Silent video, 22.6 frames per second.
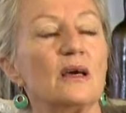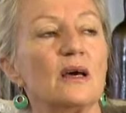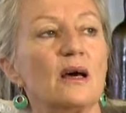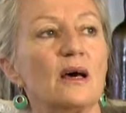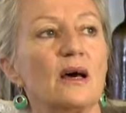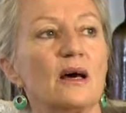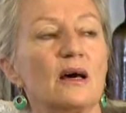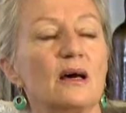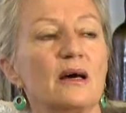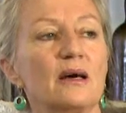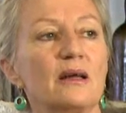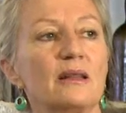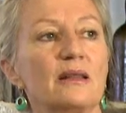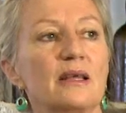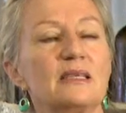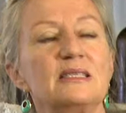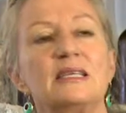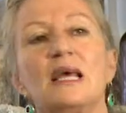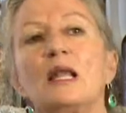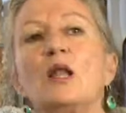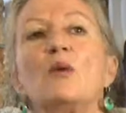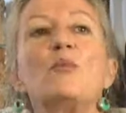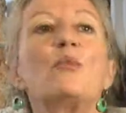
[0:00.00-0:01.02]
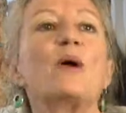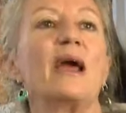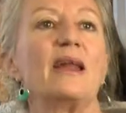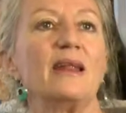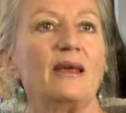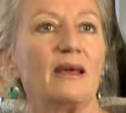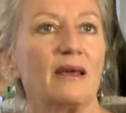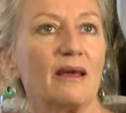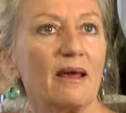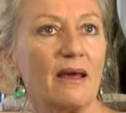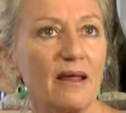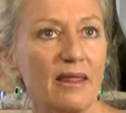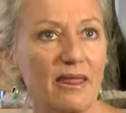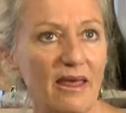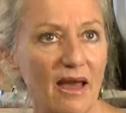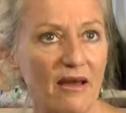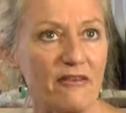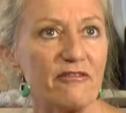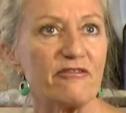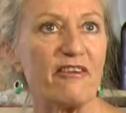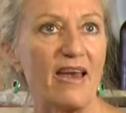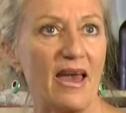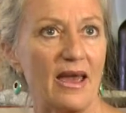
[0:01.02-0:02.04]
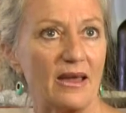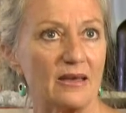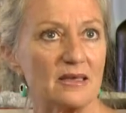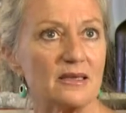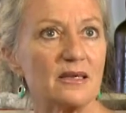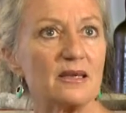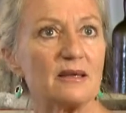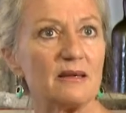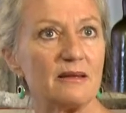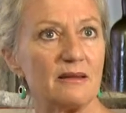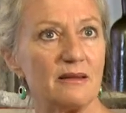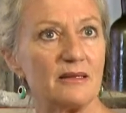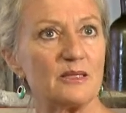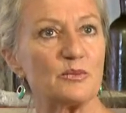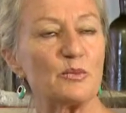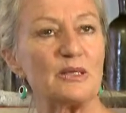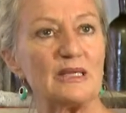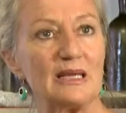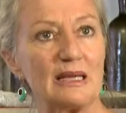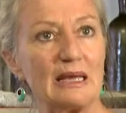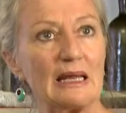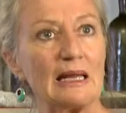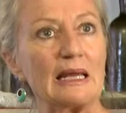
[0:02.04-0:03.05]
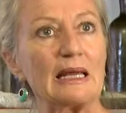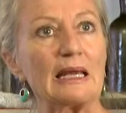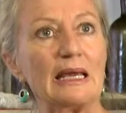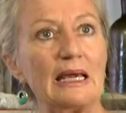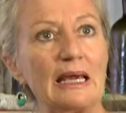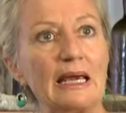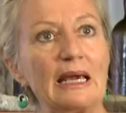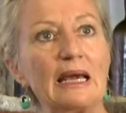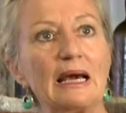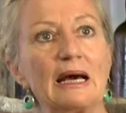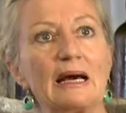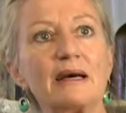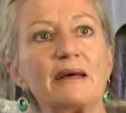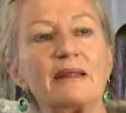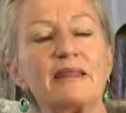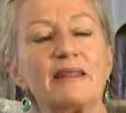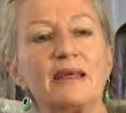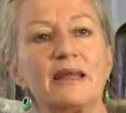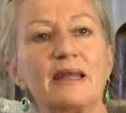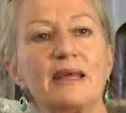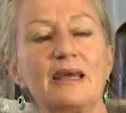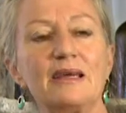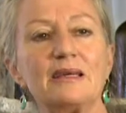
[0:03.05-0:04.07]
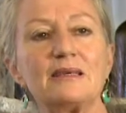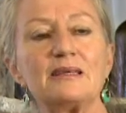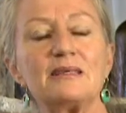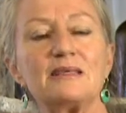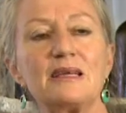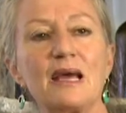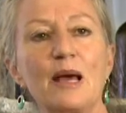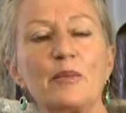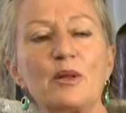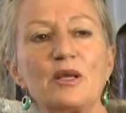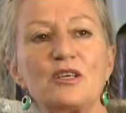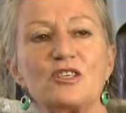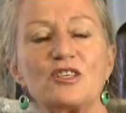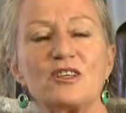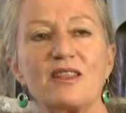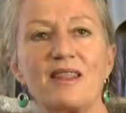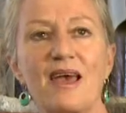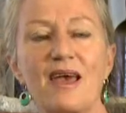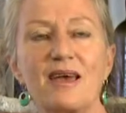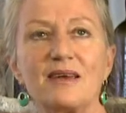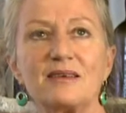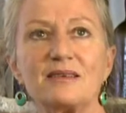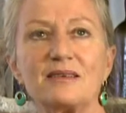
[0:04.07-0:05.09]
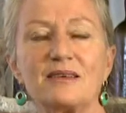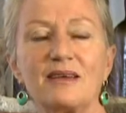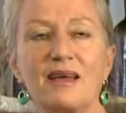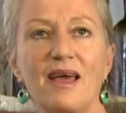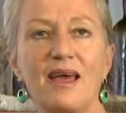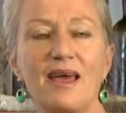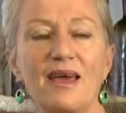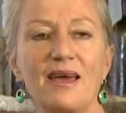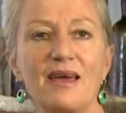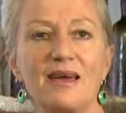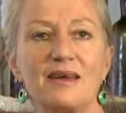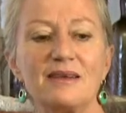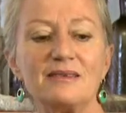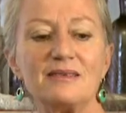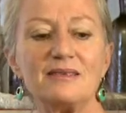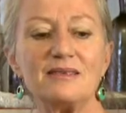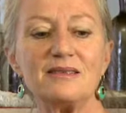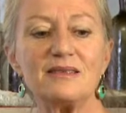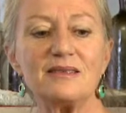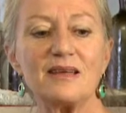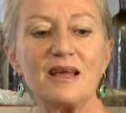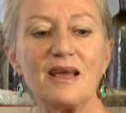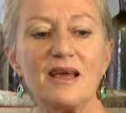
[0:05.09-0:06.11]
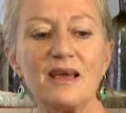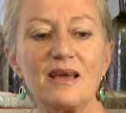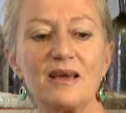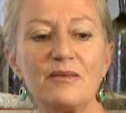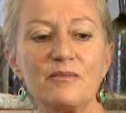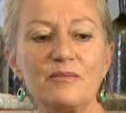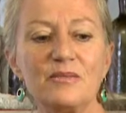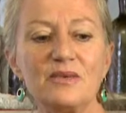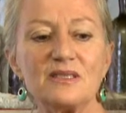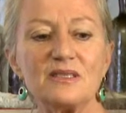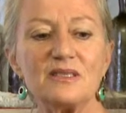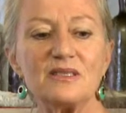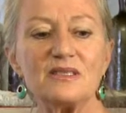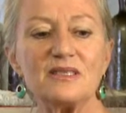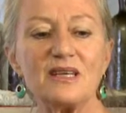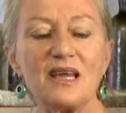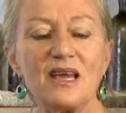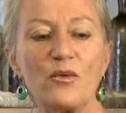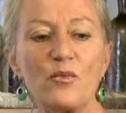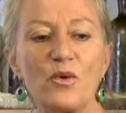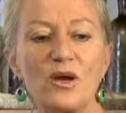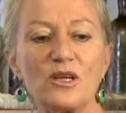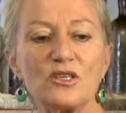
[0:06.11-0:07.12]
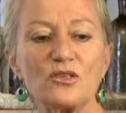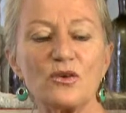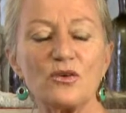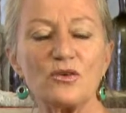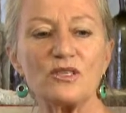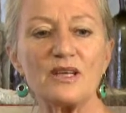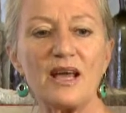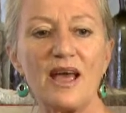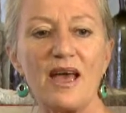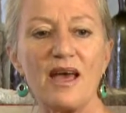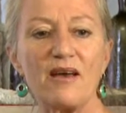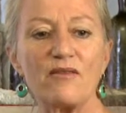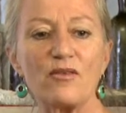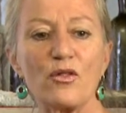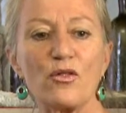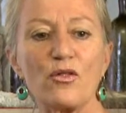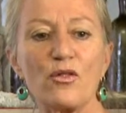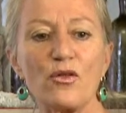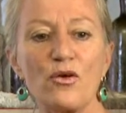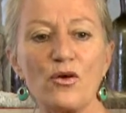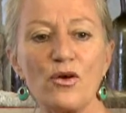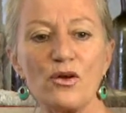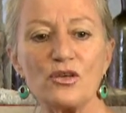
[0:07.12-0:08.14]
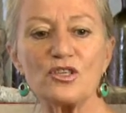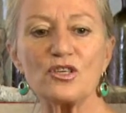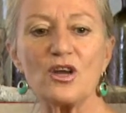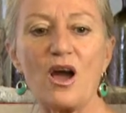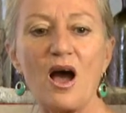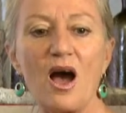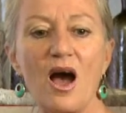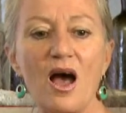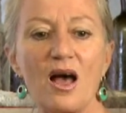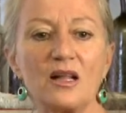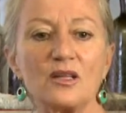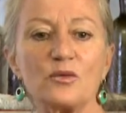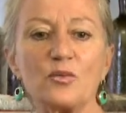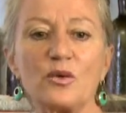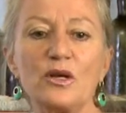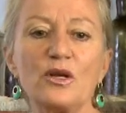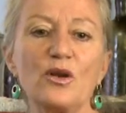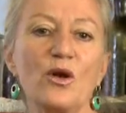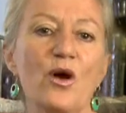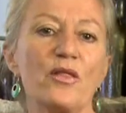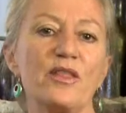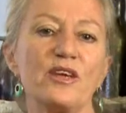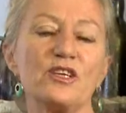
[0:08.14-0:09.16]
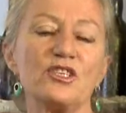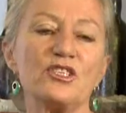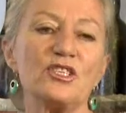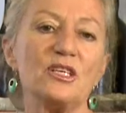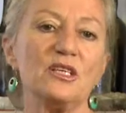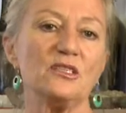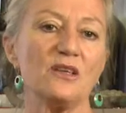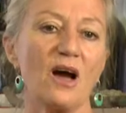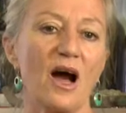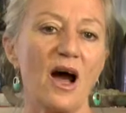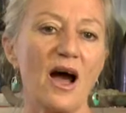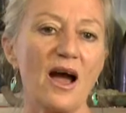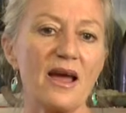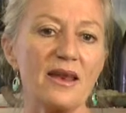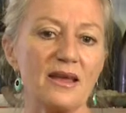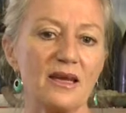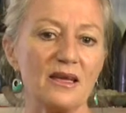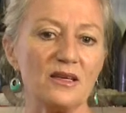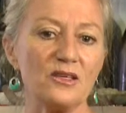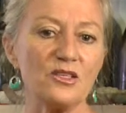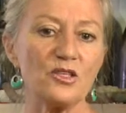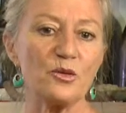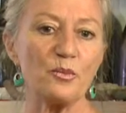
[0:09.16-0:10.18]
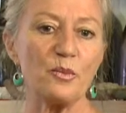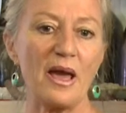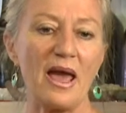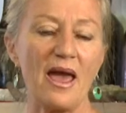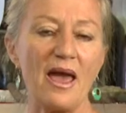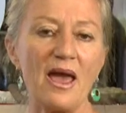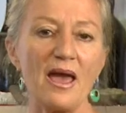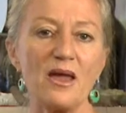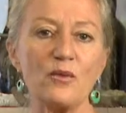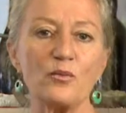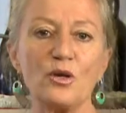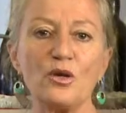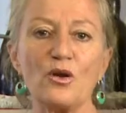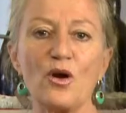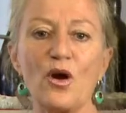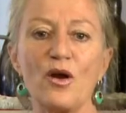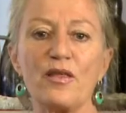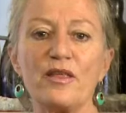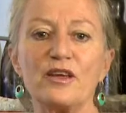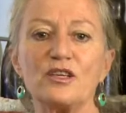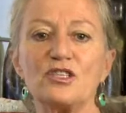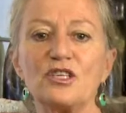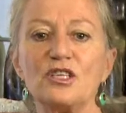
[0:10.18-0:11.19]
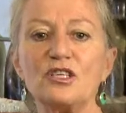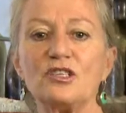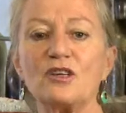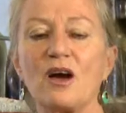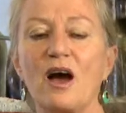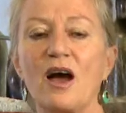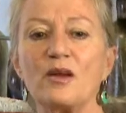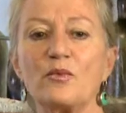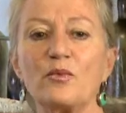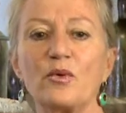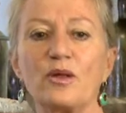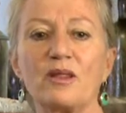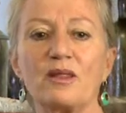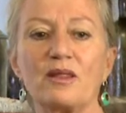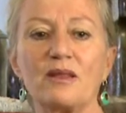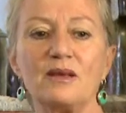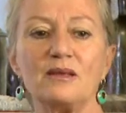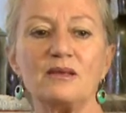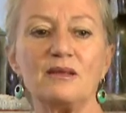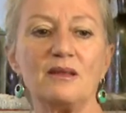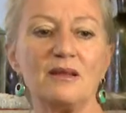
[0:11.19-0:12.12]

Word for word: uh, they're celebrating that fact this particular year that he established that. And Mrs. Dare went on to have a third child. We know that she died in Japan. We know that she died with the,